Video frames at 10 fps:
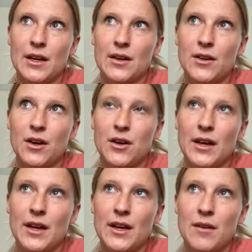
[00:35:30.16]
you know,
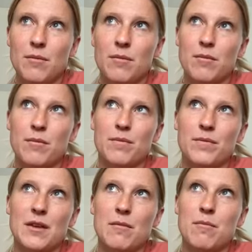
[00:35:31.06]

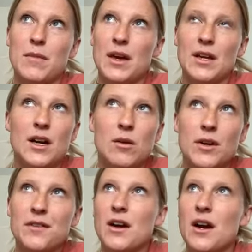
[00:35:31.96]
it may not
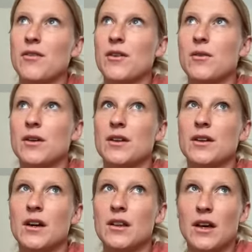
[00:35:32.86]
work for
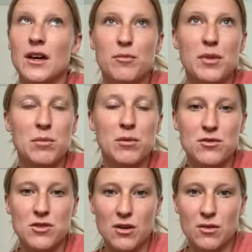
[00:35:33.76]
everyone. A lot of people
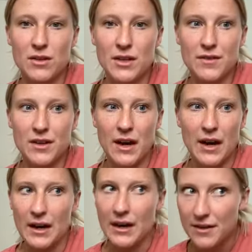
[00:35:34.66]
don't even
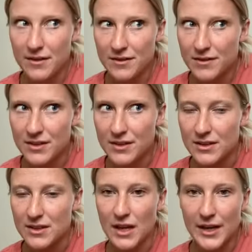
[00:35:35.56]
have
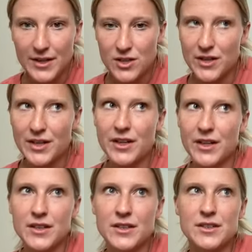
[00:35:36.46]
diet
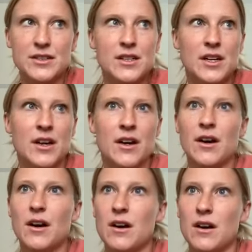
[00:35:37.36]
triggers.
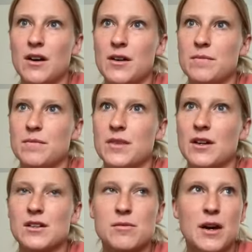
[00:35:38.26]

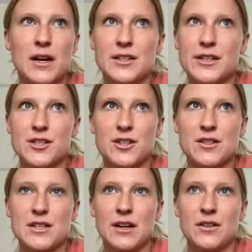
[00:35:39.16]
There's
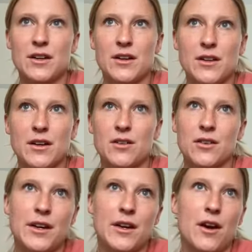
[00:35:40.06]
practitioners out there that are
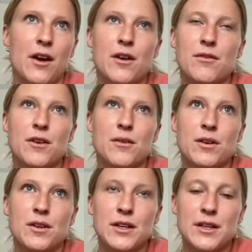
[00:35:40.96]
like,
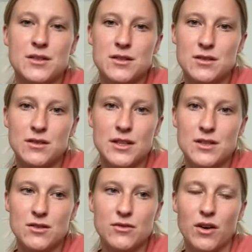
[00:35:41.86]
everyone
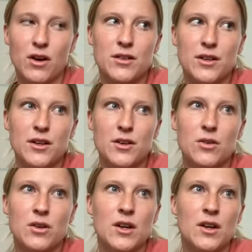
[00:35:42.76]
needs to
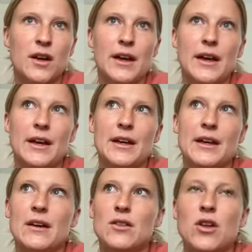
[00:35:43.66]
follow
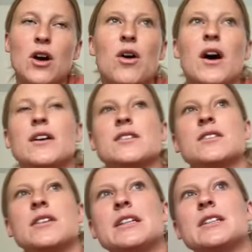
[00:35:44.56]
a low
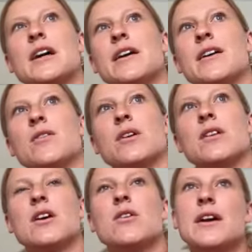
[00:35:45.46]
oxalate diet or a
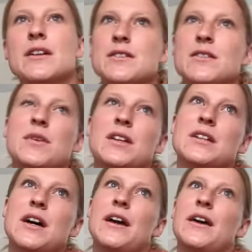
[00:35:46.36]
low histamine
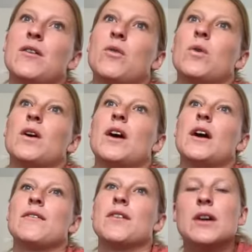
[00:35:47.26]
diet, or
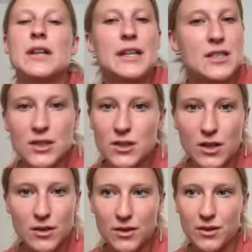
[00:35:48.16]
everyone needs to
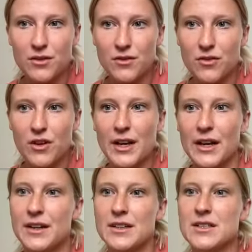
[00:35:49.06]
go gluten free.
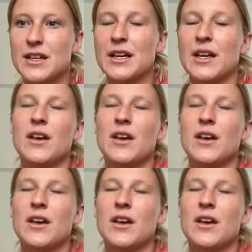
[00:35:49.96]
And it's like,